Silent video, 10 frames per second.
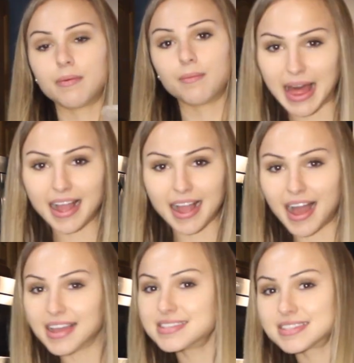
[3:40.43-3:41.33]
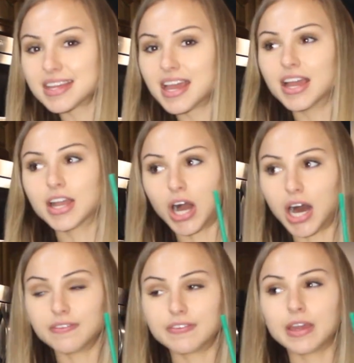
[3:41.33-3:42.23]
black iced
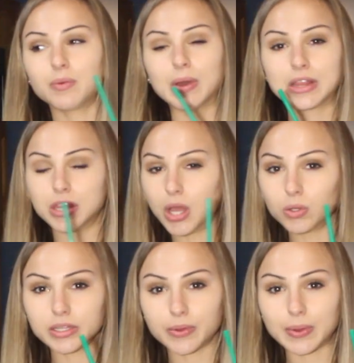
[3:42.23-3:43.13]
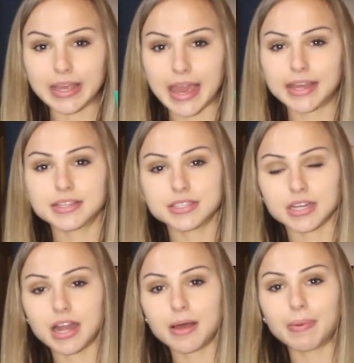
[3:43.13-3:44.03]
coffee with no liquid cane
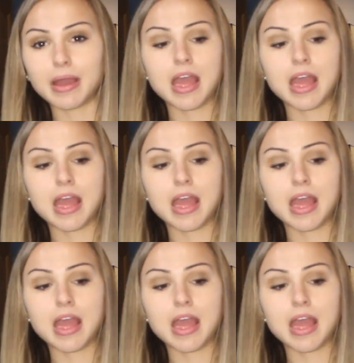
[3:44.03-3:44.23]
syrup.